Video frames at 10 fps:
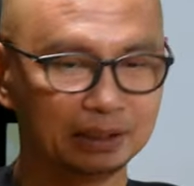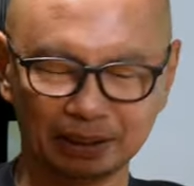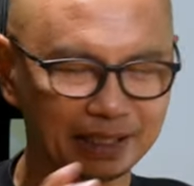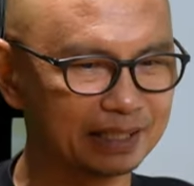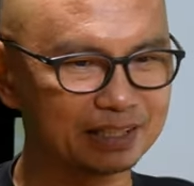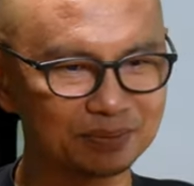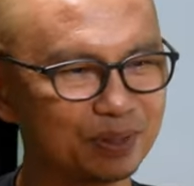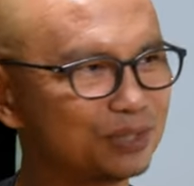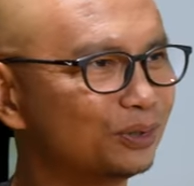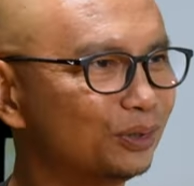Again, it's
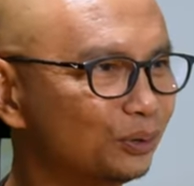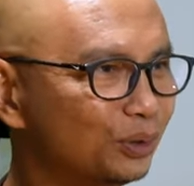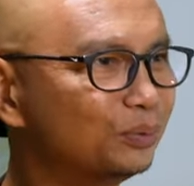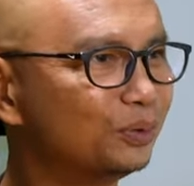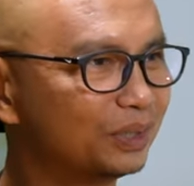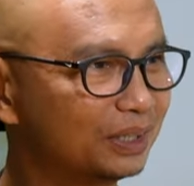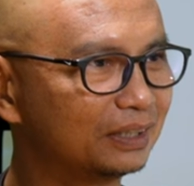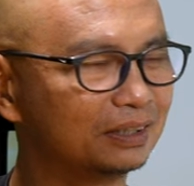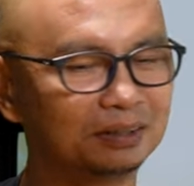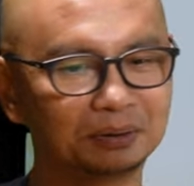based on a local book
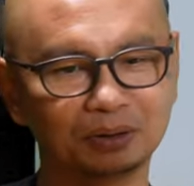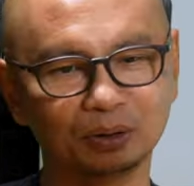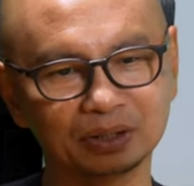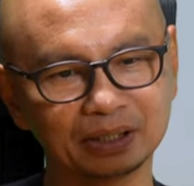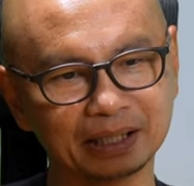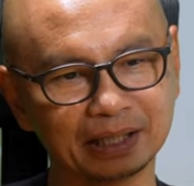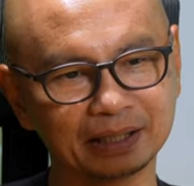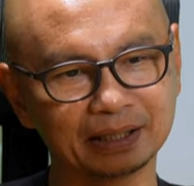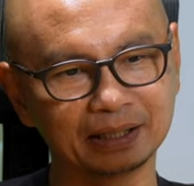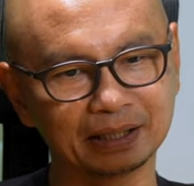uh, author that
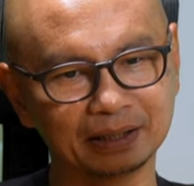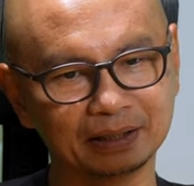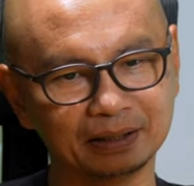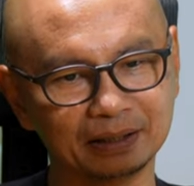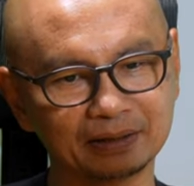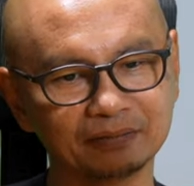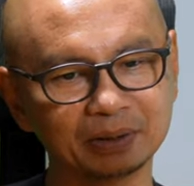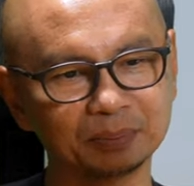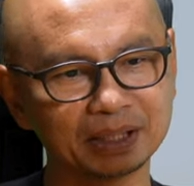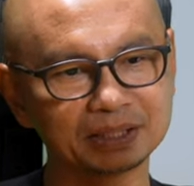I, I like
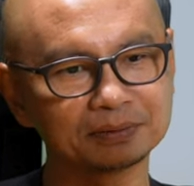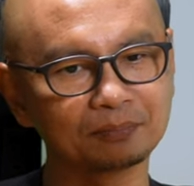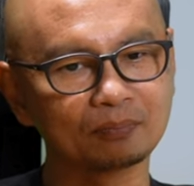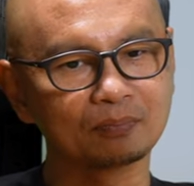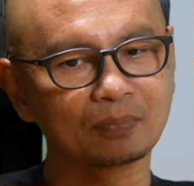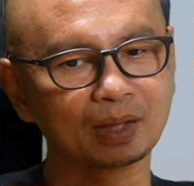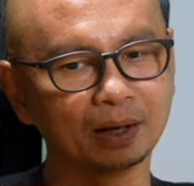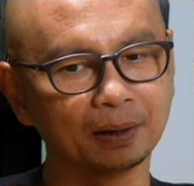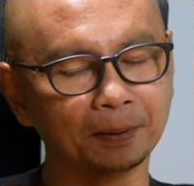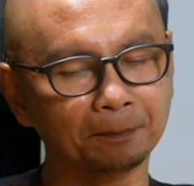very much.
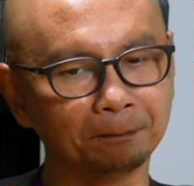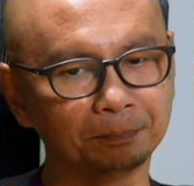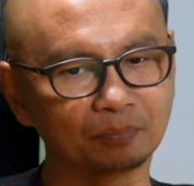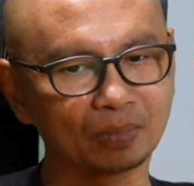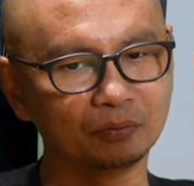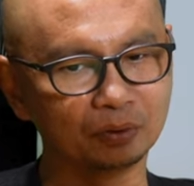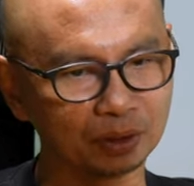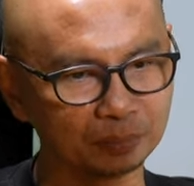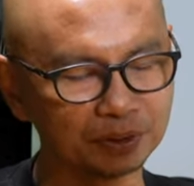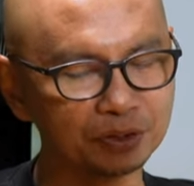Um, we
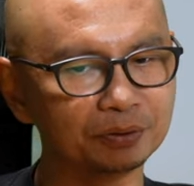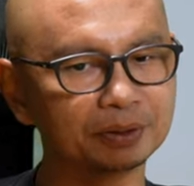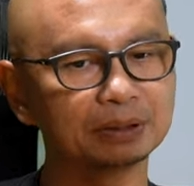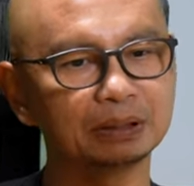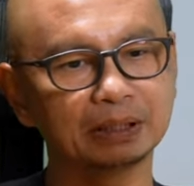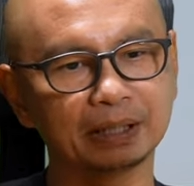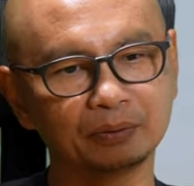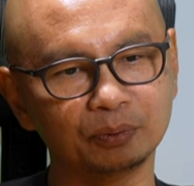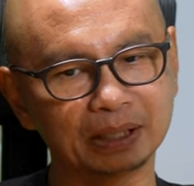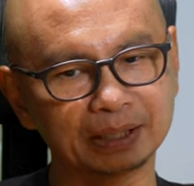got the material
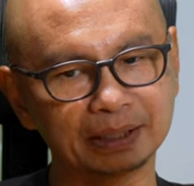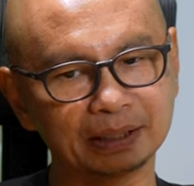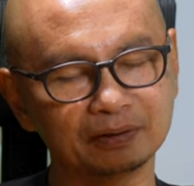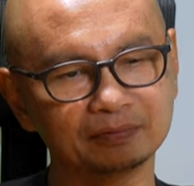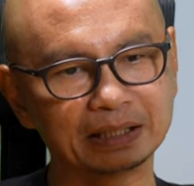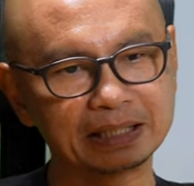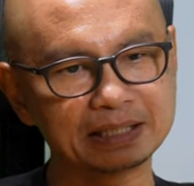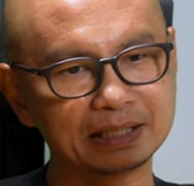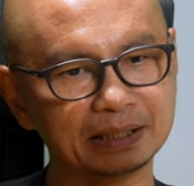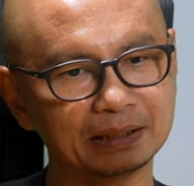and we're lining up the
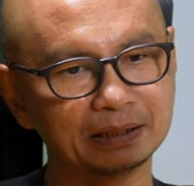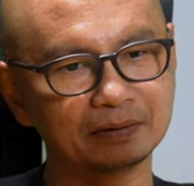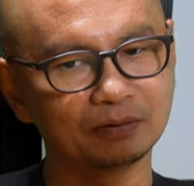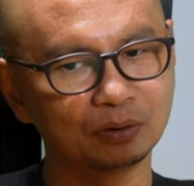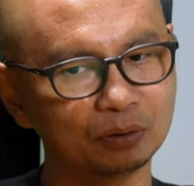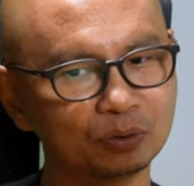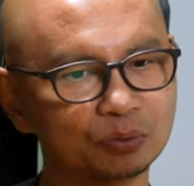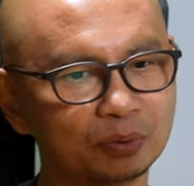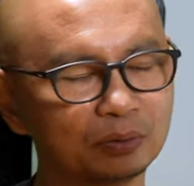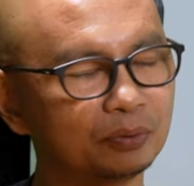financing. If all
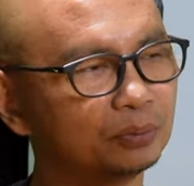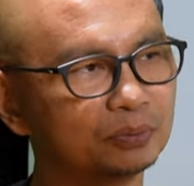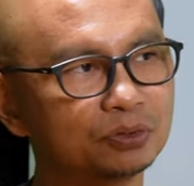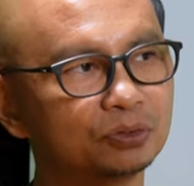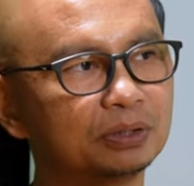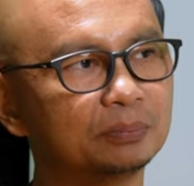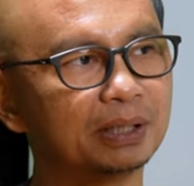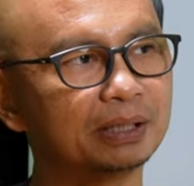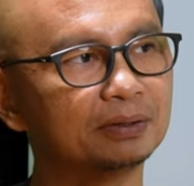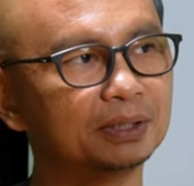goes well, we hope to shoot it
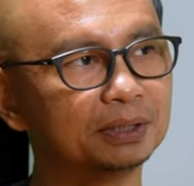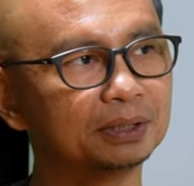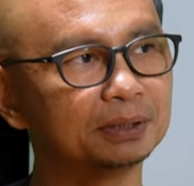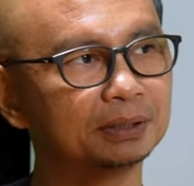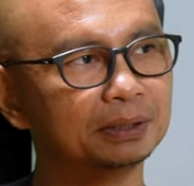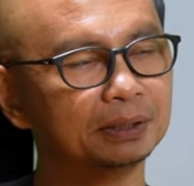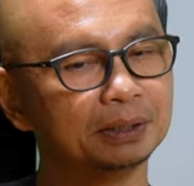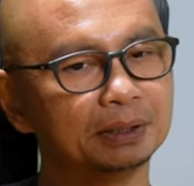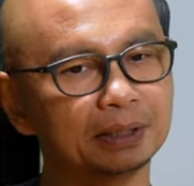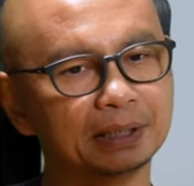by end of the year.
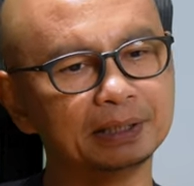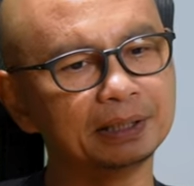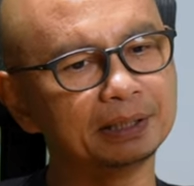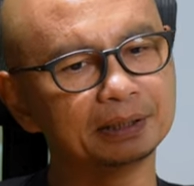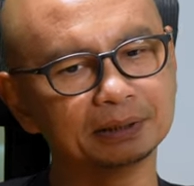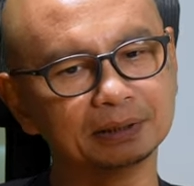And I think